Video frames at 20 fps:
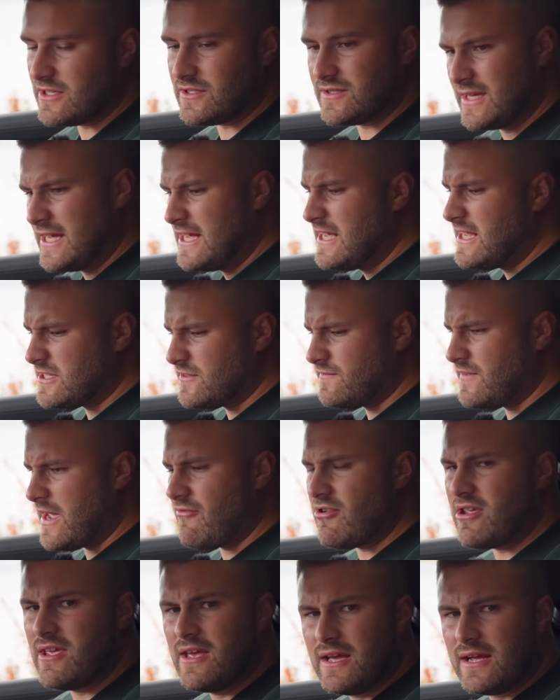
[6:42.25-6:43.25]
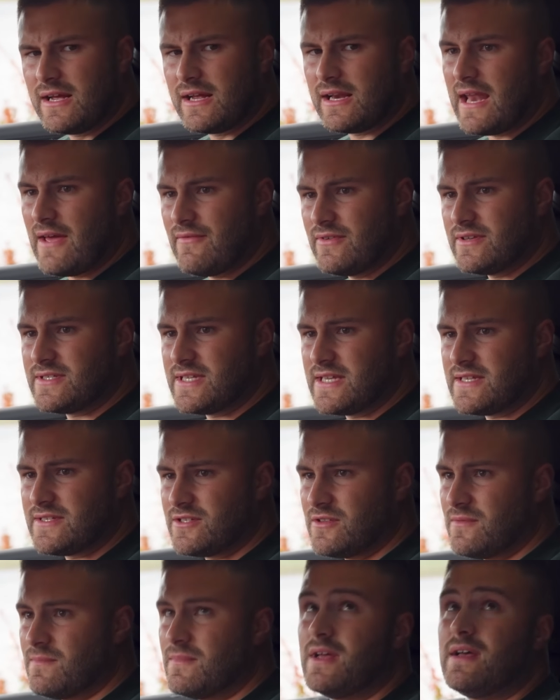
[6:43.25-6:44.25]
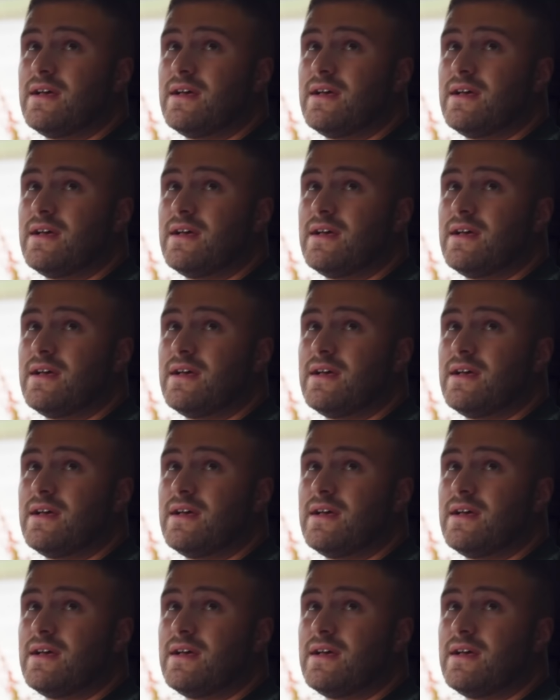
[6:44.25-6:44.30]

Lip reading: It's a very clever system.